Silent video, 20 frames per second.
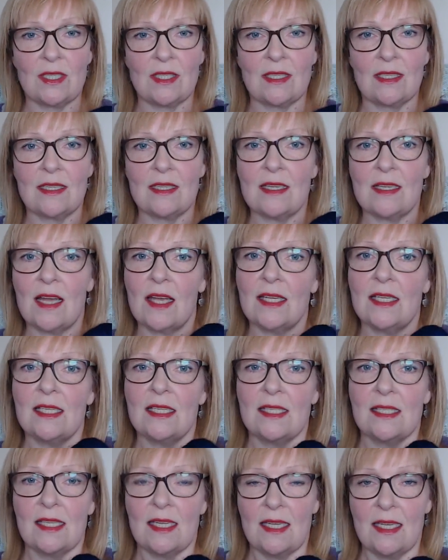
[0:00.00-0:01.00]

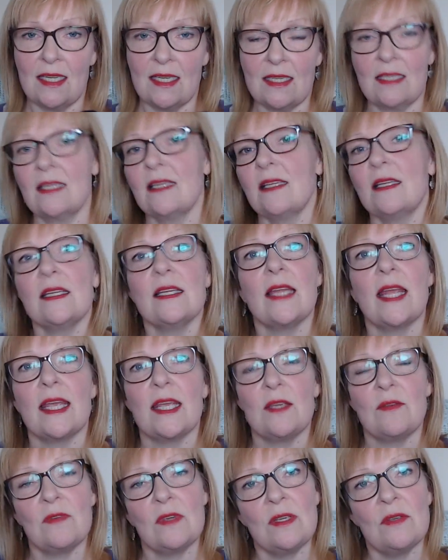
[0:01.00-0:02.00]
nice in
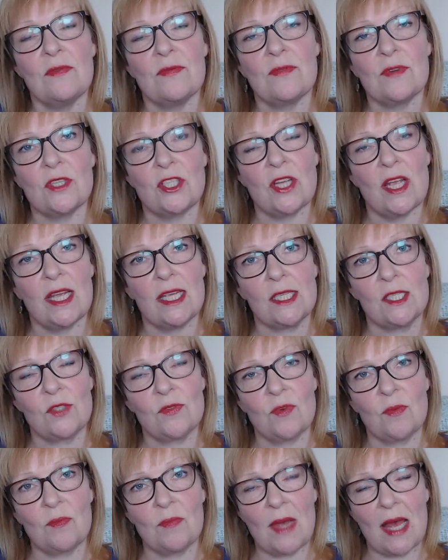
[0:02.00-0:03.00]
navy for a change
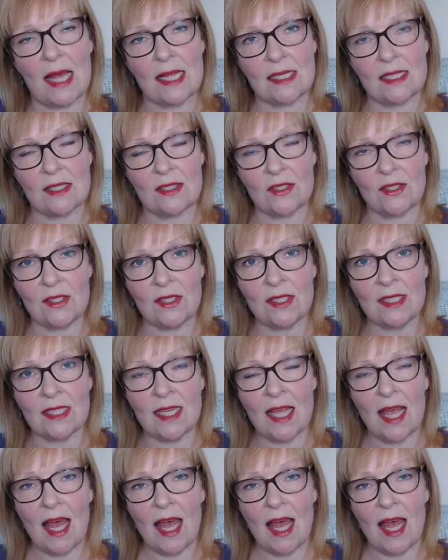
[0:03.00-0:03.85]
from pastels.